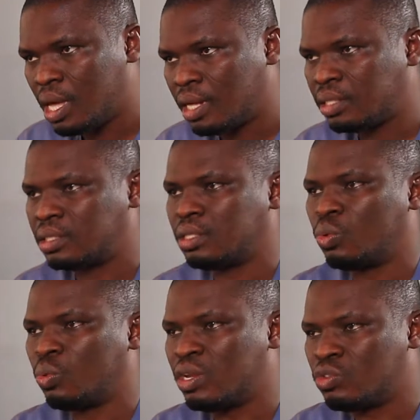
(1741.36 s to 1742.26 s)
and
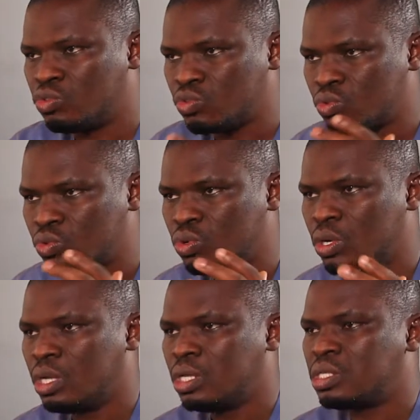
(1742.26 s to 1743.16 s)
went through
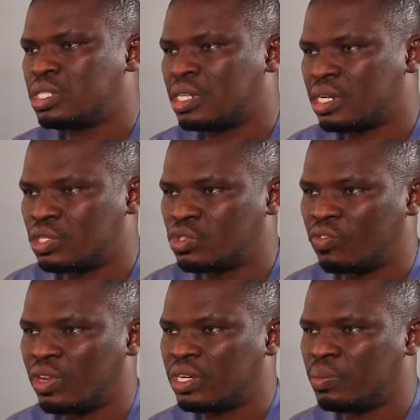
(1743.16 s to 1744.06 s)
series
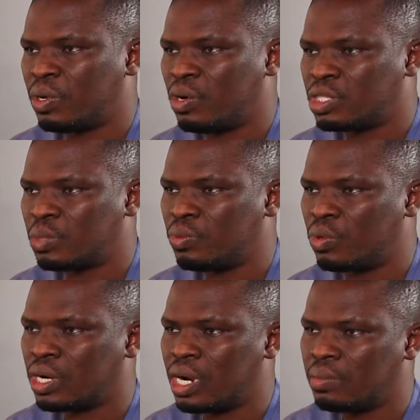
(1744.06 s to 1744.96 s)
of entrepreneurship
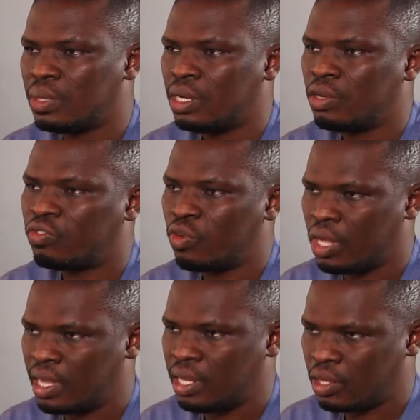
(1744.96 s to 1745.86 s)
program
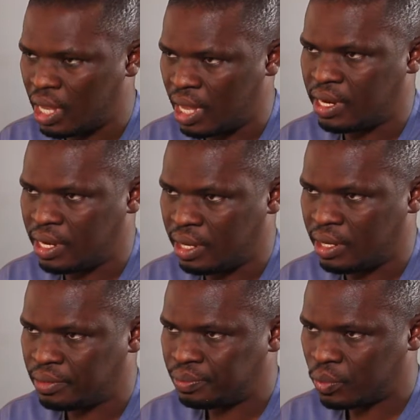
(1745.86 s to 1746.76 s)
for a day.
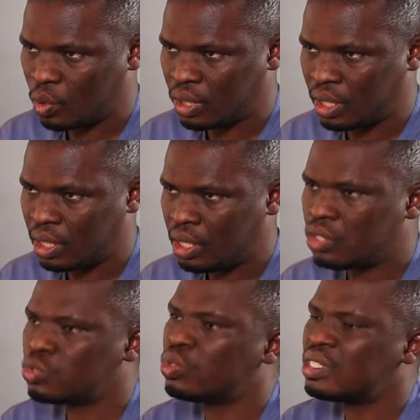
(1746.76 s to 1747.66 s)
Okay,
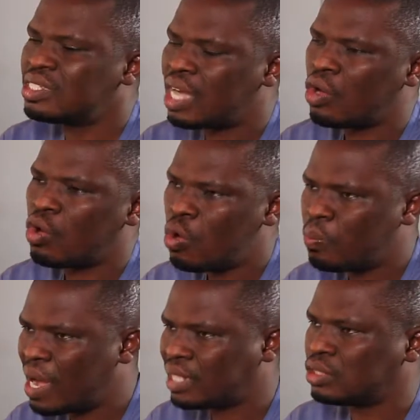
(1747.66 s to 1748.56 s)
so these are all
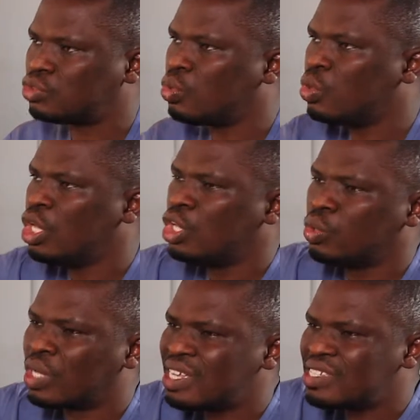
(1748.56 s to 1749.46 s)
parts. So
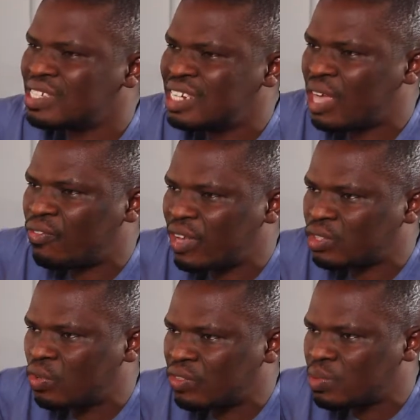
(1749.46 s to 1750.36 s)
you can see the
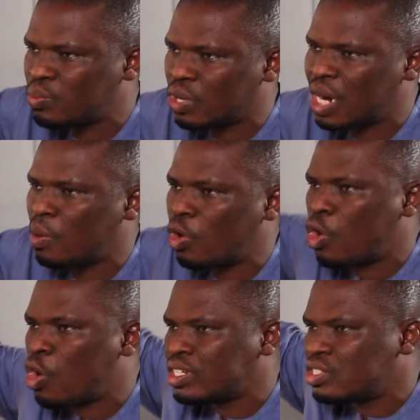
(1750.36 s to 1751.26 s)
effect of this program on
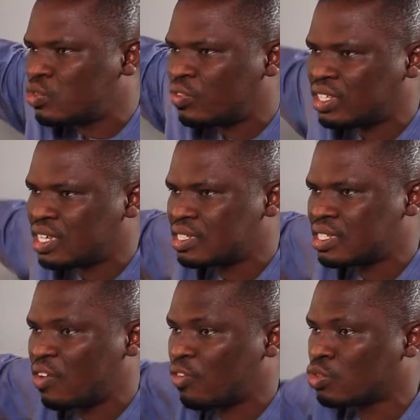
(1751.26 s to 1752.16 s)
all these youth
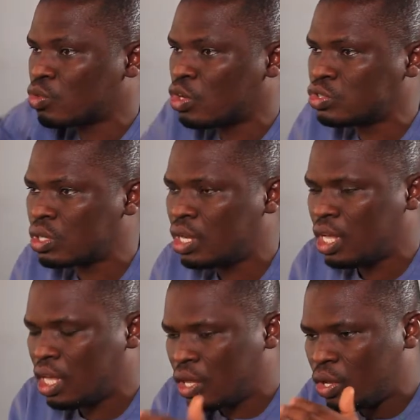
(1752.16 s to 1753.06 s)
agencies. If
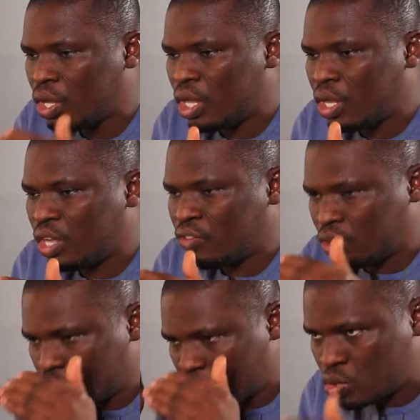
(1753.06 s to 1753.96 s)

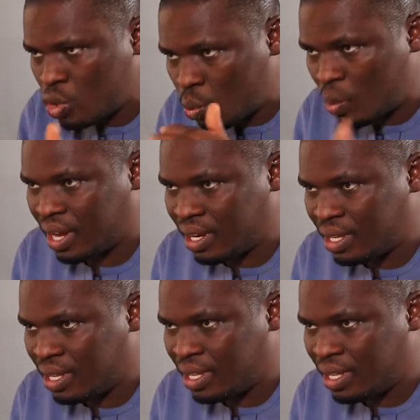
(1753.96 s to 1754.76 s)
it goes on well,